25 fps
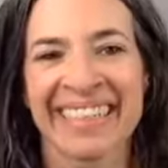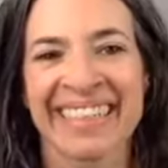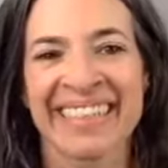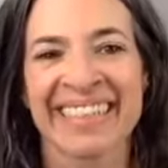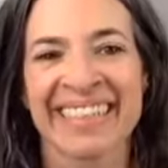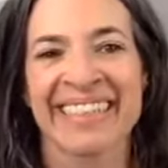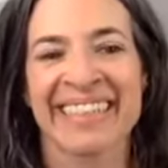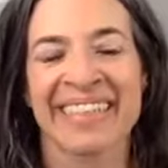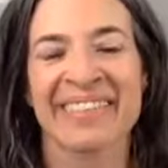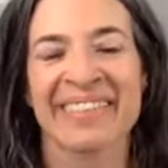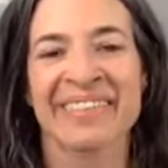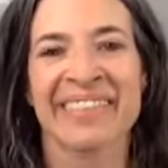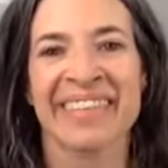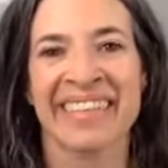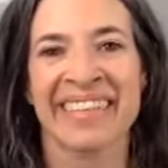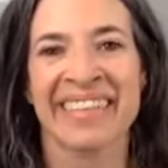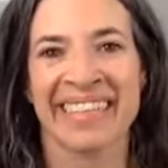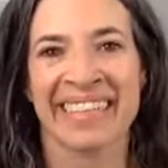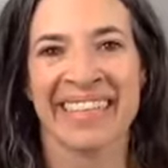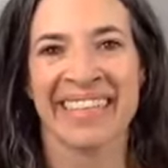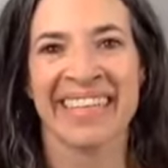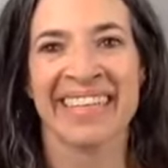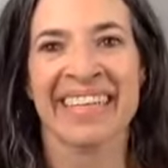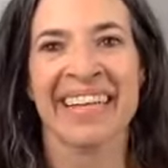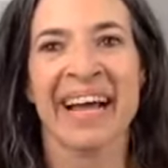
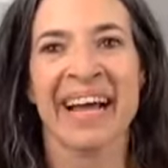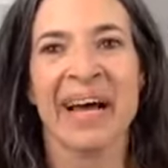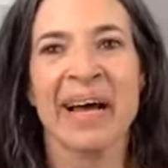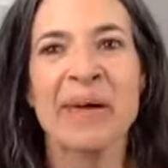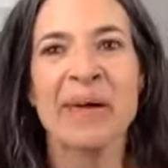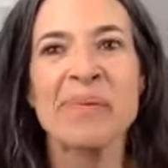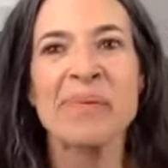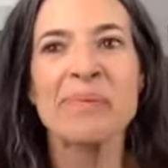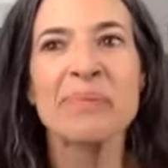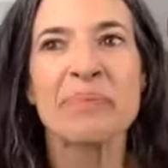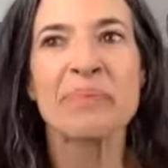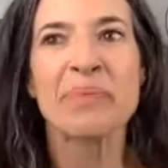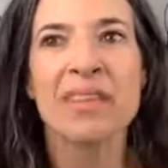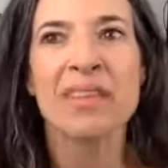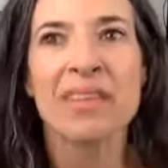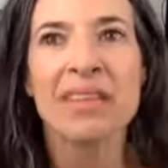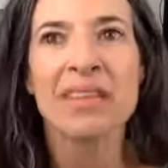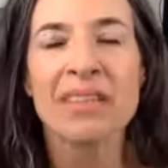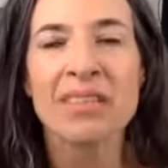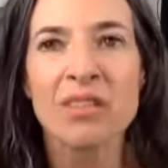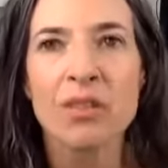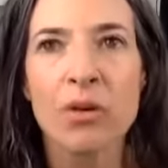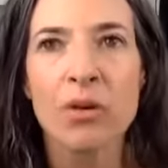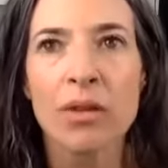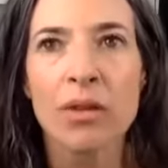Definitely.
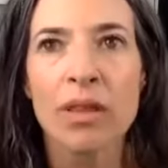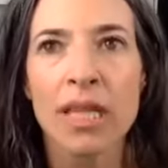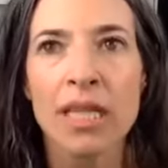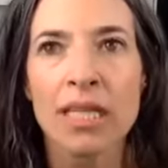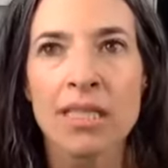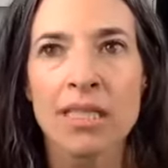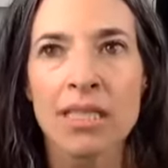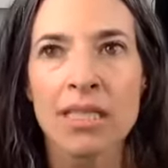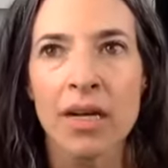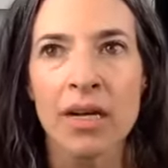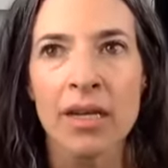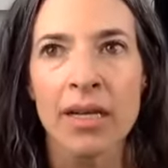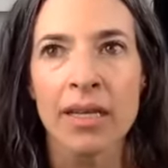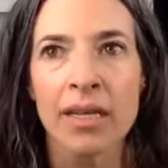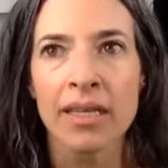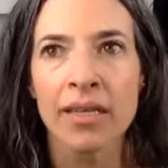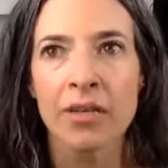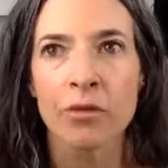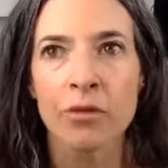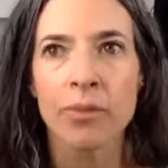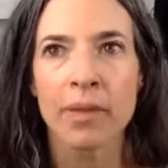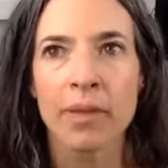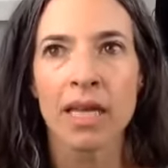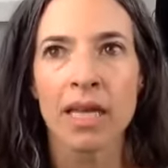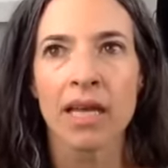So let's talk a
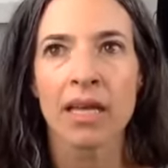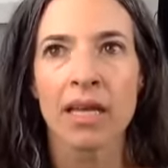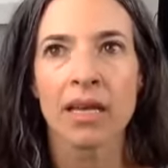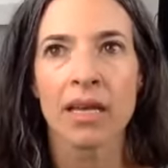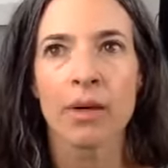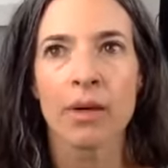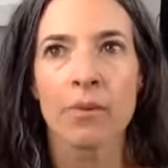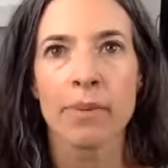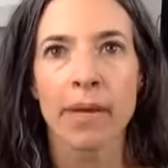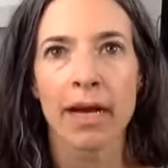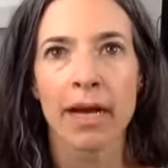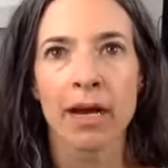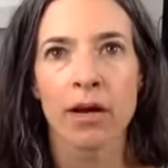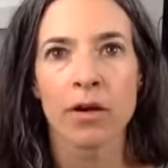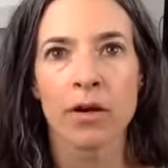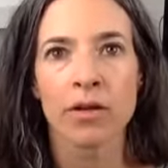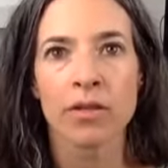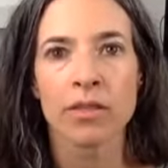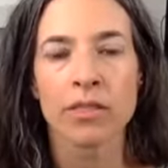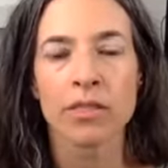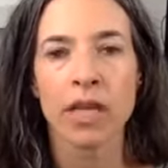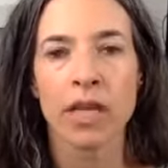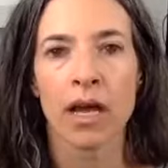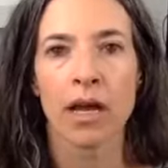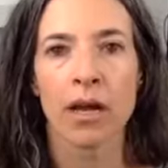little bit
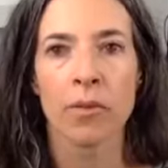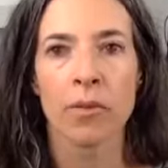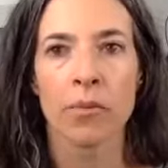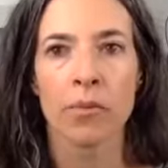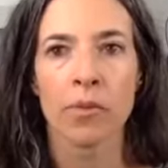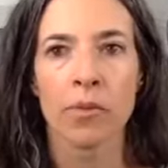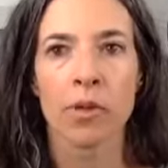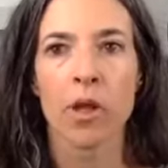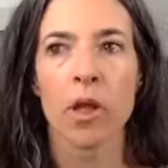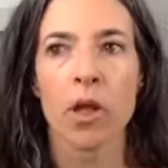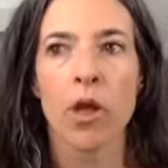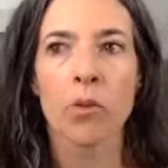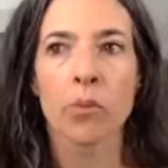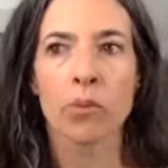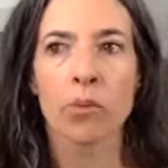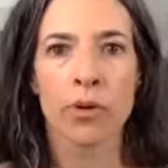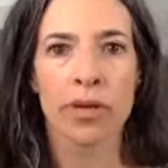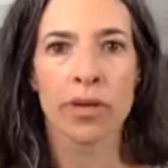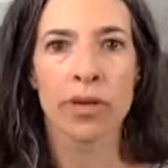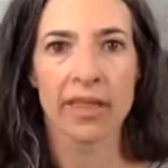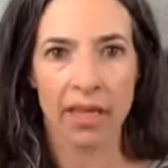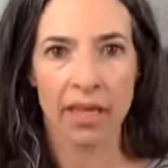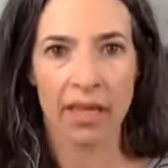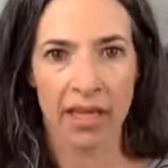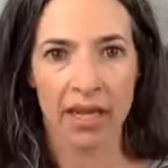about
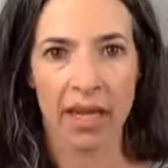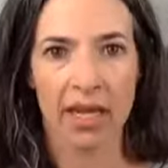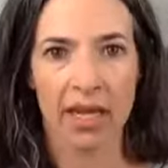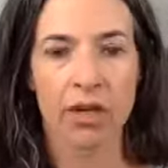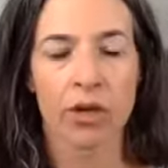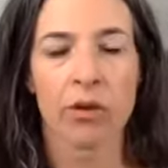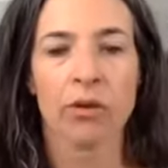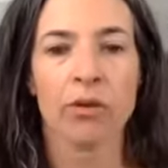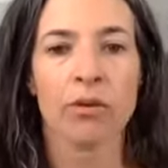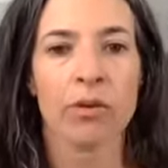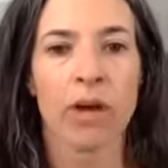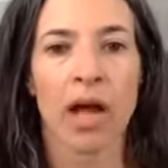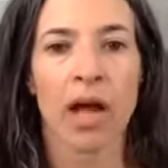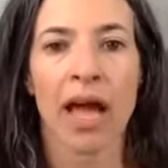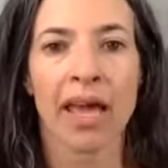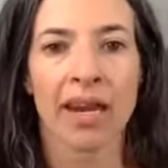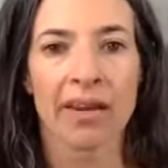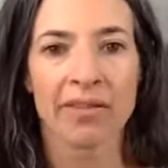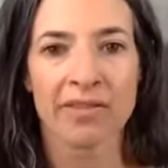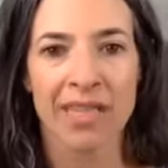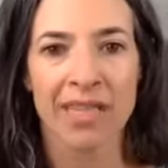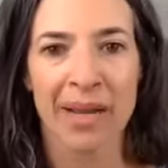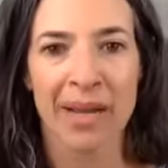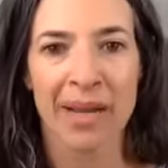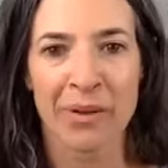breathing. I know ahead of
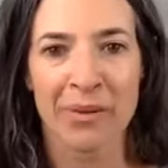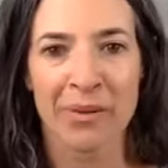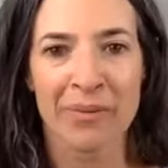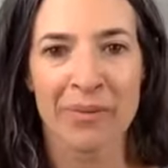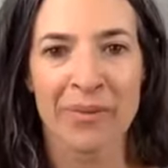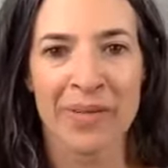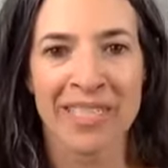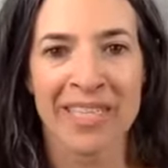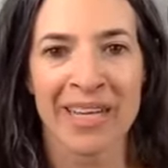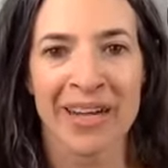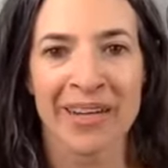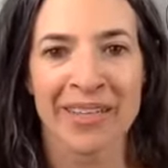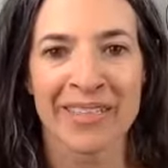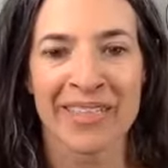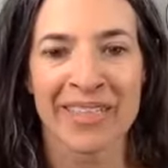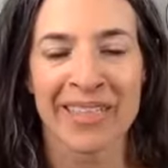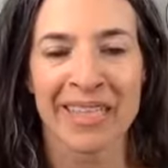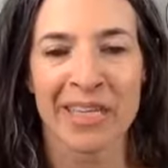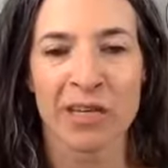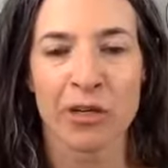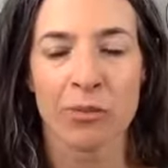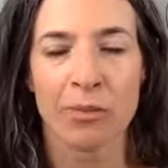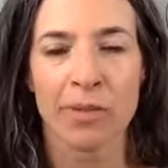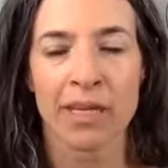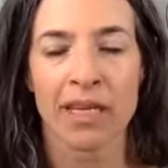time we talked a
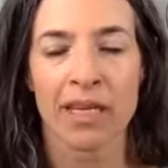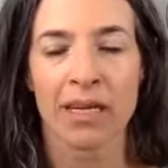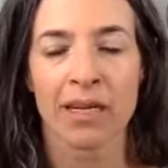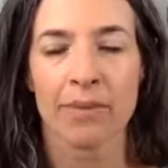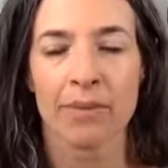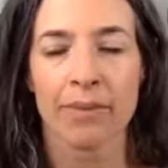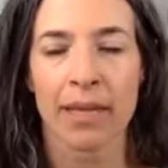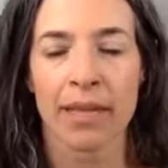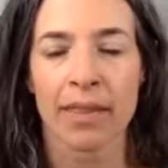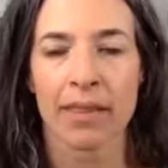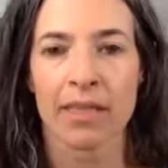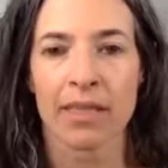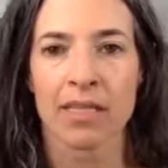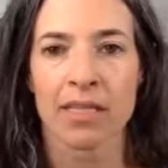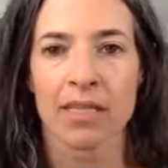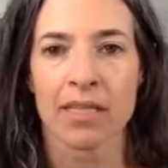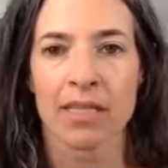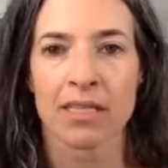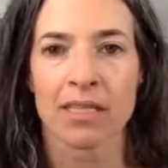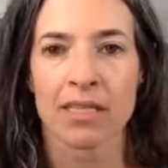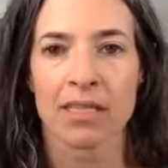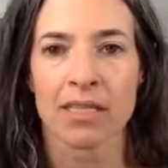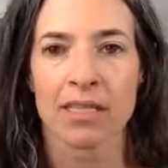little bit about this.